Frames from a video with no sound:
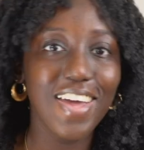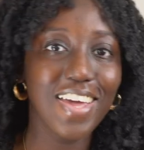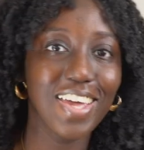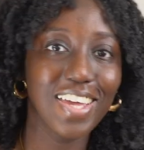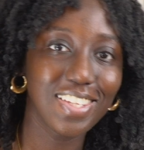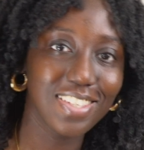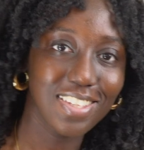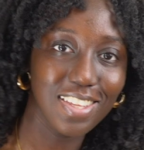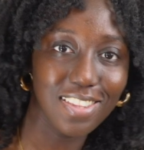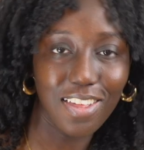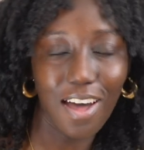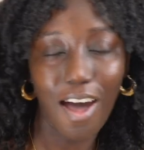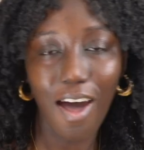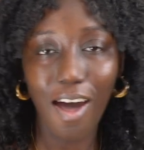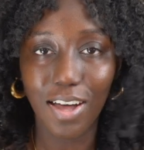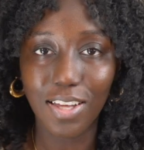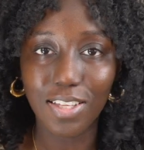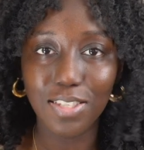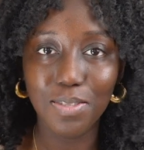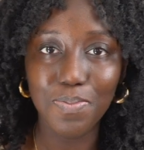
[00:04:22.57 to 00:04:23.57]
Is it the
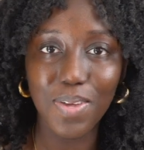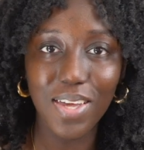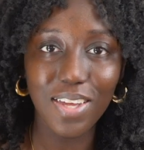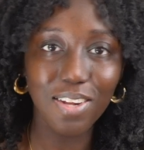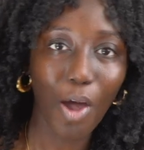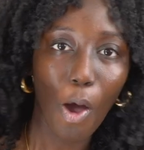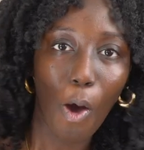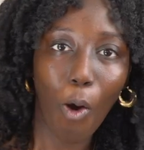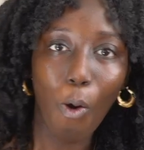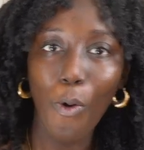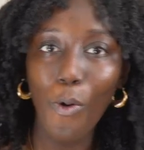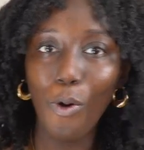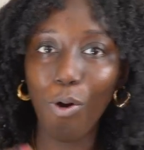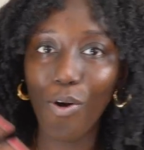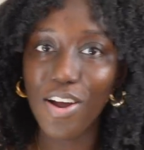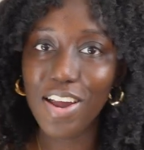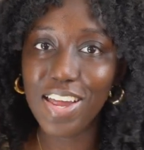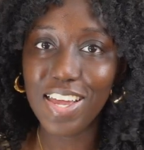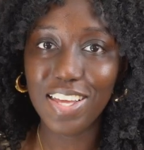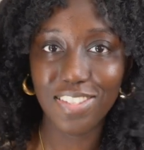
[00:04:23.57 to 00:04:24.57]
husband
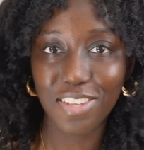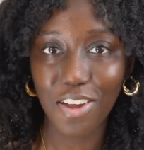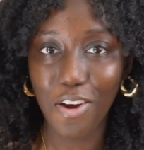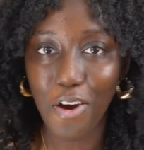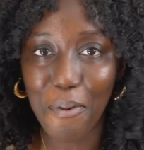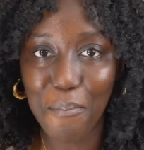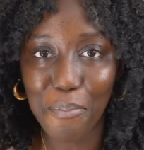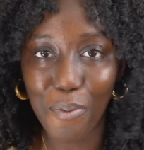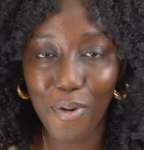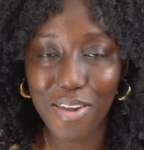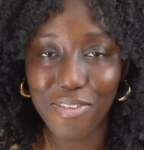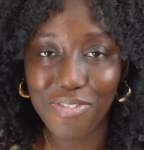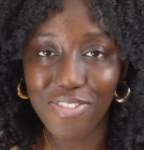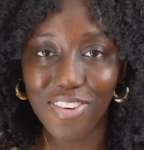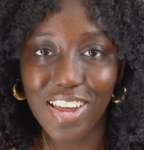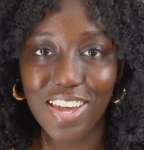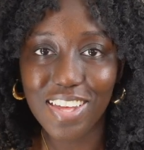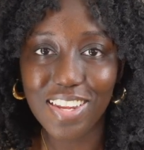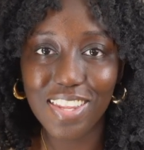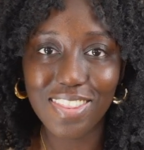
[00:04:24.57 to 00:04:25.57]
or is it her
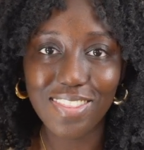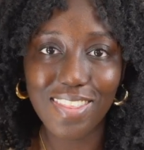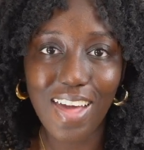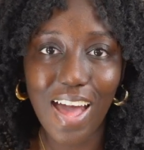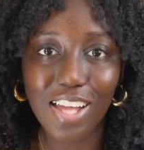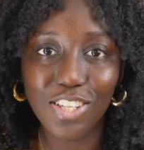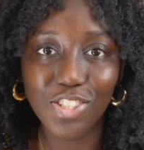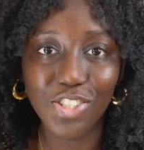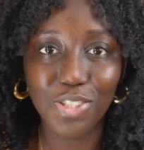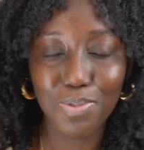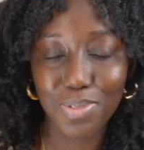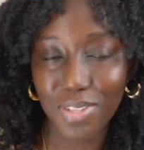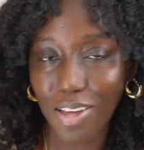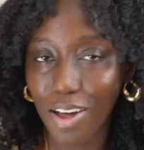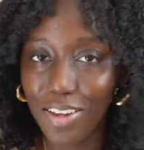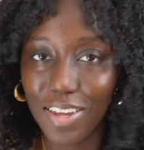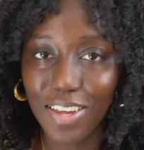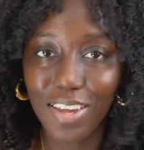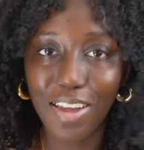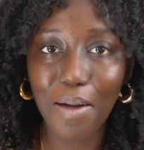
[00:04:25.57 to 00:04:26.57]
boyfriend that she was
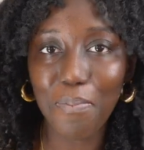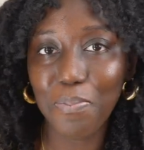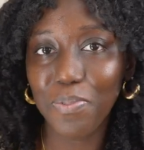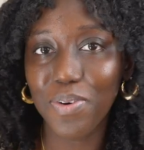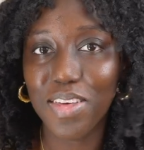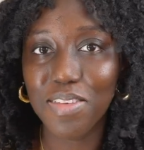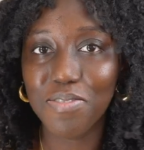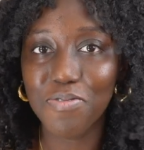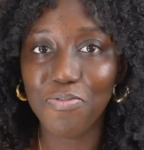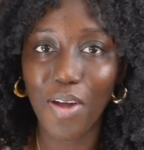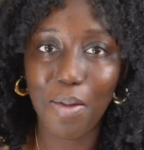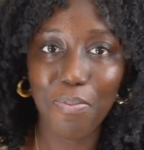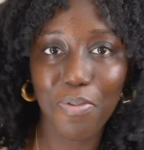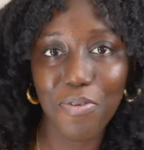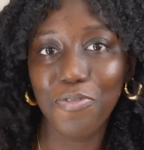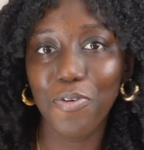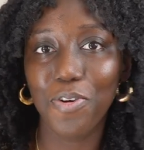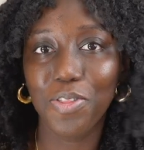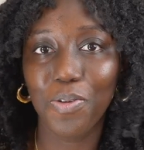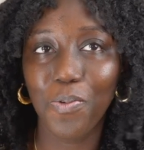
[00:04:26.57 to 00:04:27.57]
hooking up with right
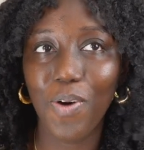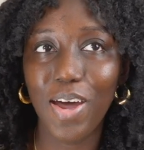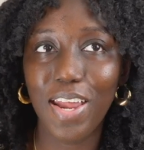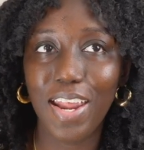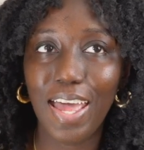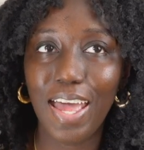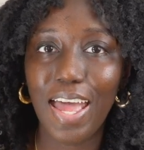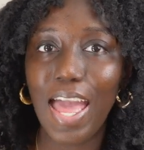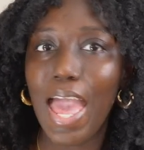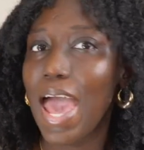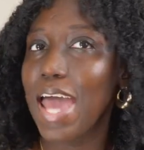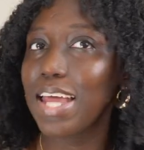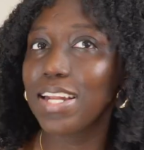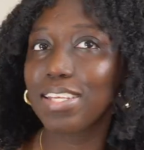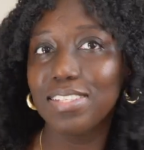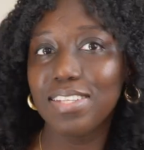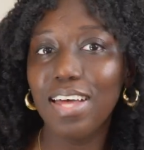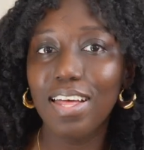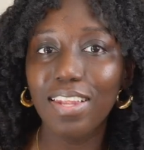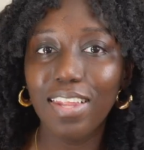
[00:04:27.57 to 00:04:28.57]
before the wedding? And
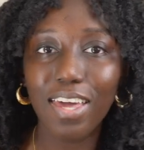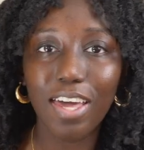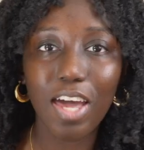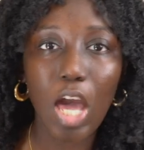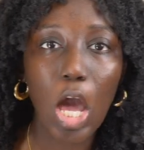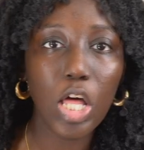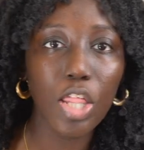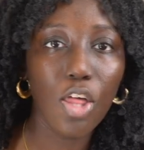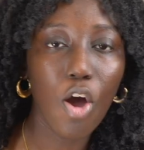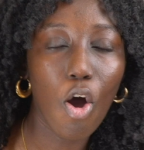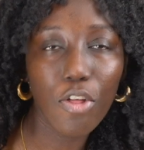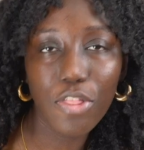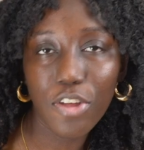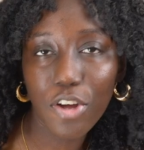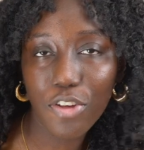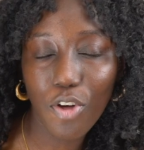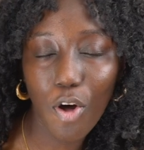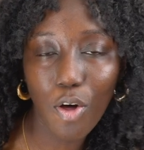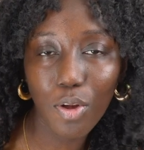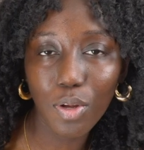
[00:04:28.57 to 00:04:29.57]
it's not like they're
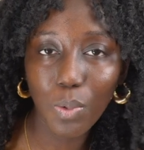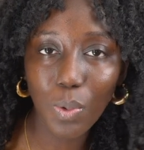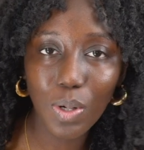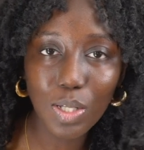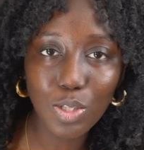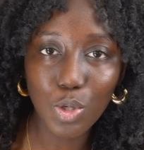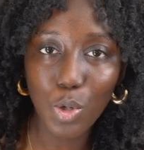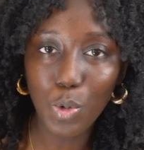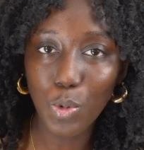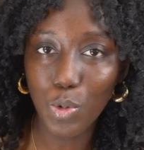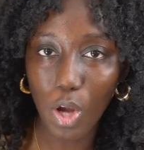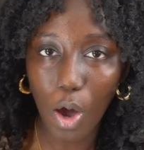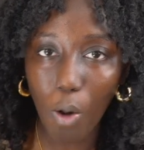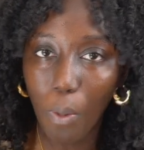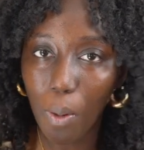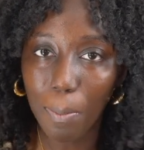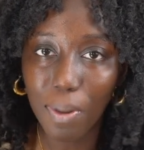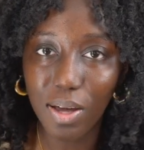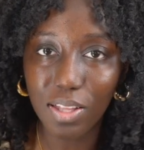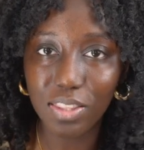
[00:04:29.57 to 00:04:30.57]
the only ones who know
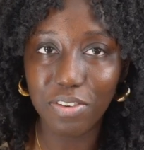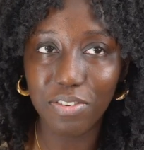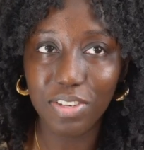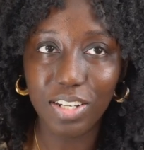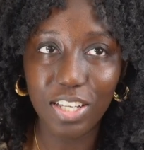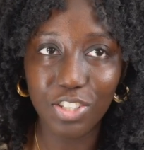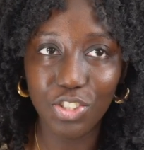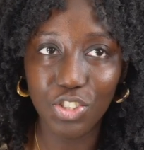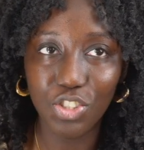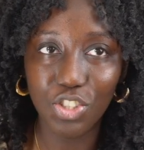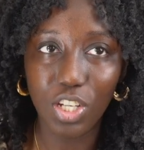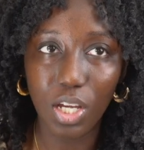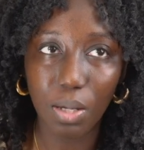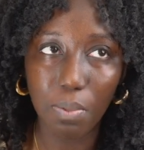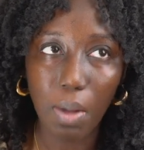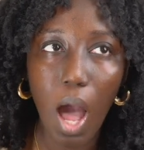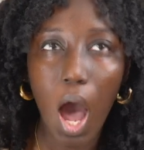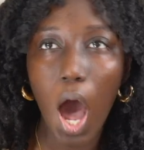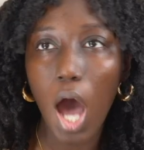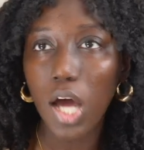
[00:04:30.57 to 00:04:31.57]
about their relationship.
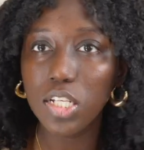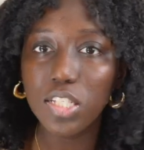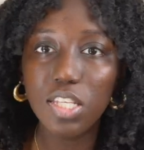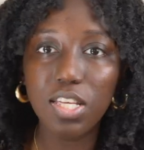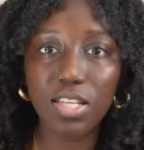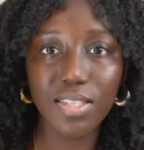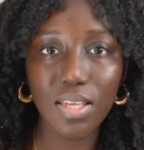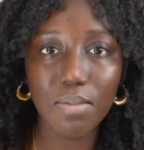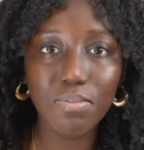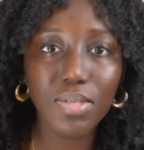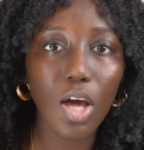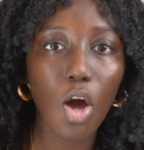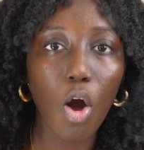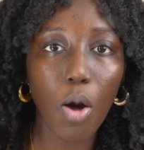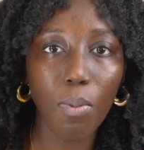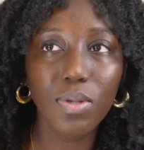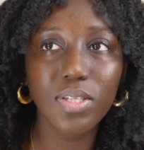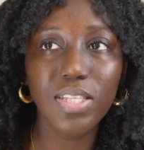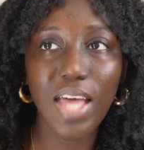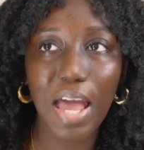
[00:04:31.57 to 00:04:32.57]
Honestly, it seems like
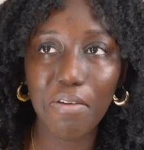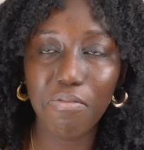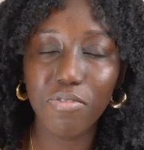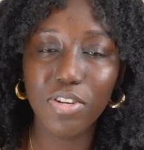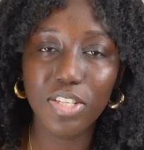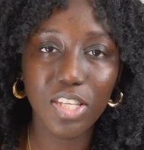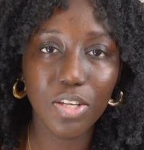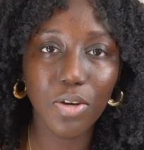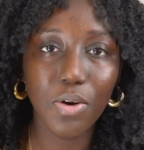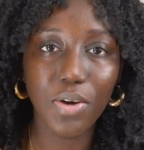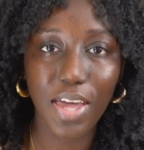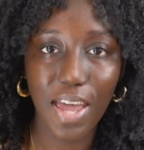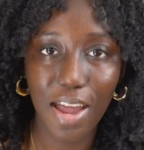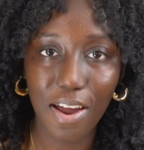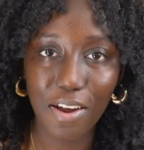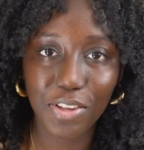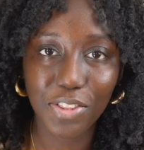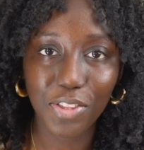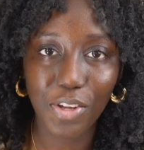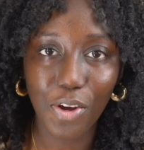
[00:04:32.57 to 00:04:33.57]
almost every single
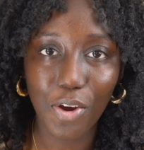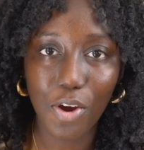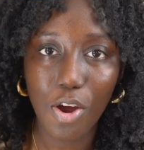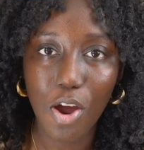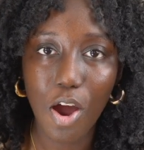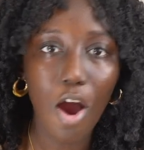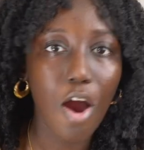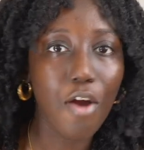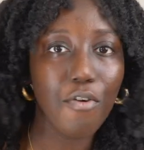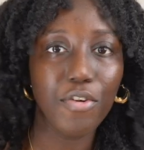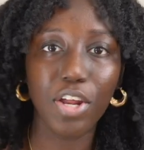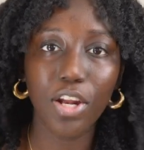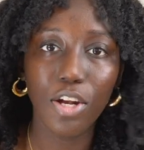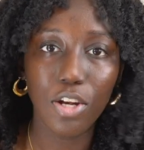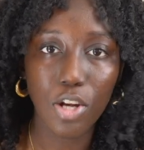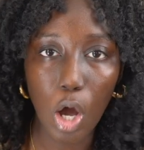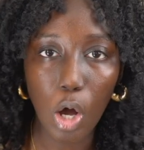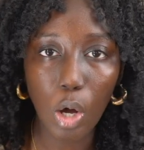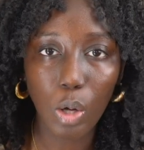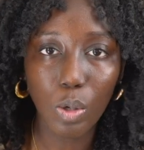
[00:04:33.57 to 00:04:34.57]
character already
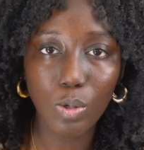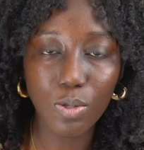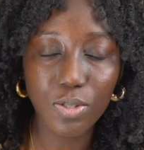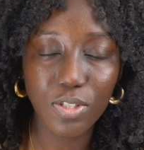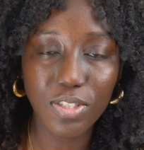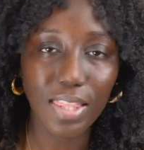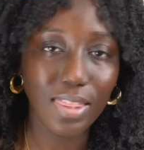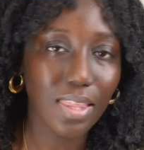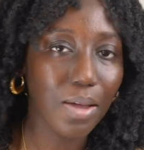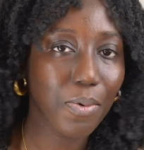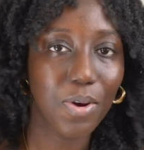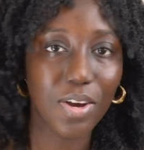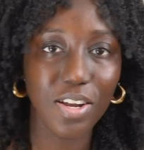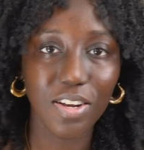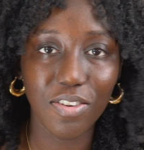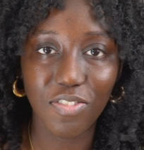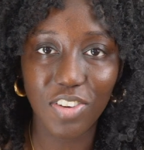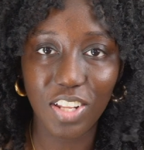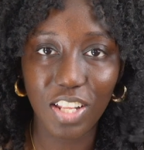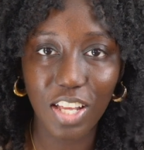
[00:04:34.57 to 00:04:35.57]
knows that they were in
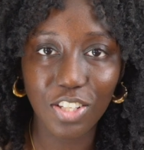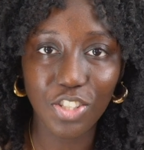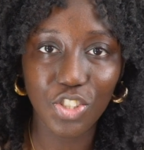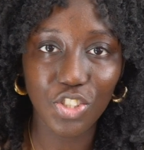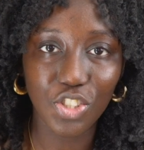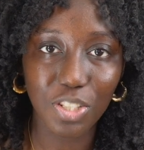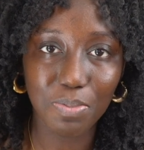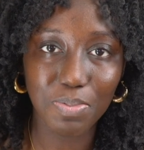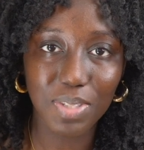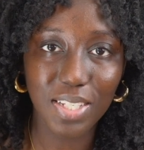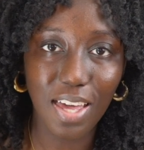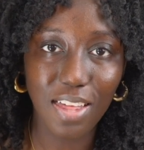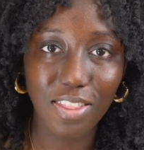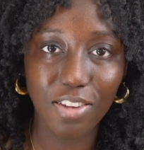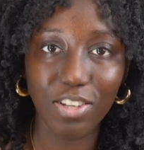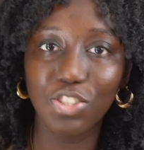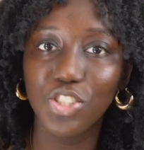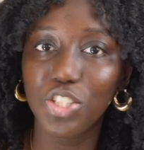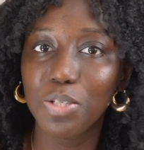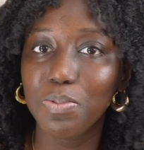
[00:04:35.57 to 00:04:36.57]
a relationship together
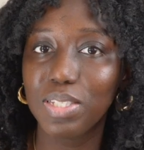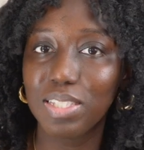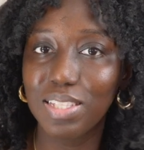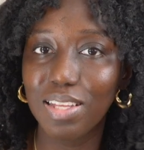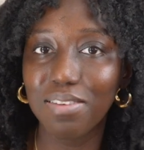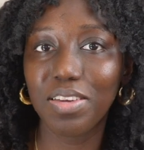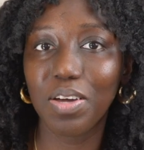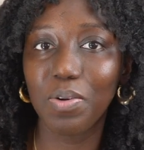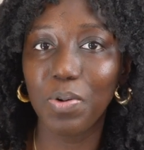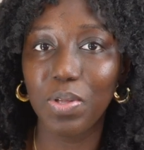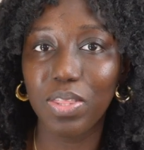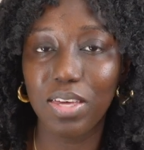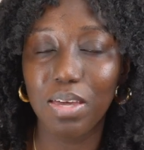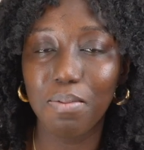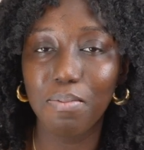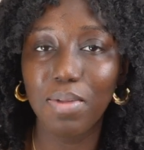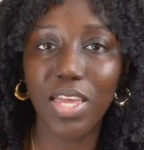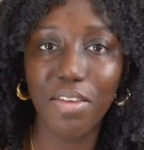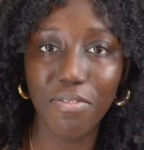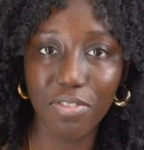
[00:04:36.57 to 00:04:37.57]
and she was living with
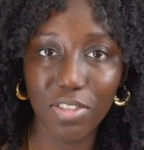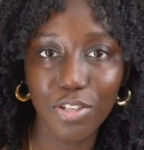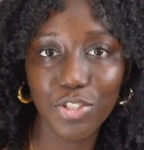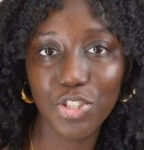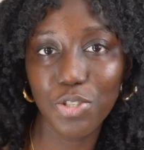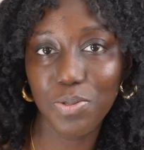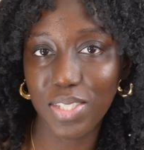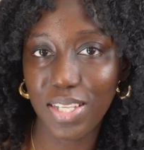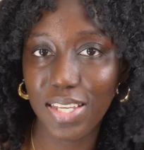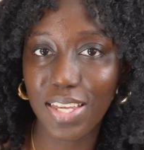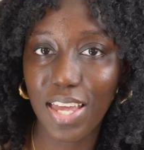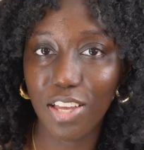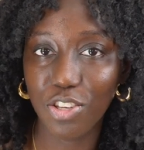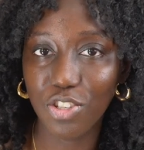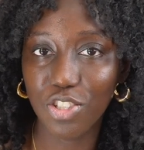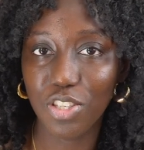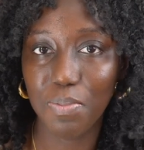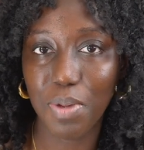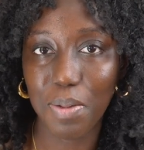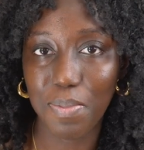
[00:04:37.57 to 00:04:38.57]
him even though she was
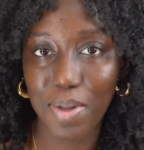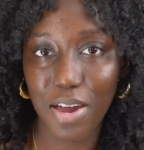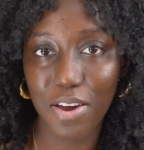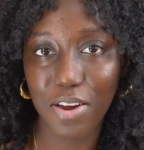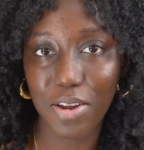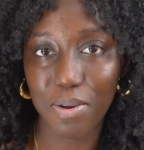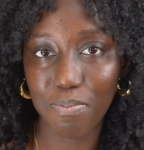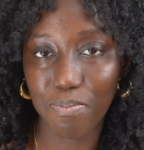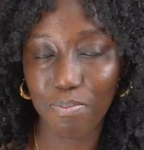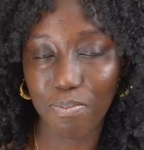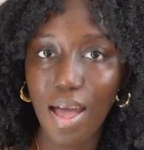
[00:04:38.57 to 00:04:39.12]
engaged to be married.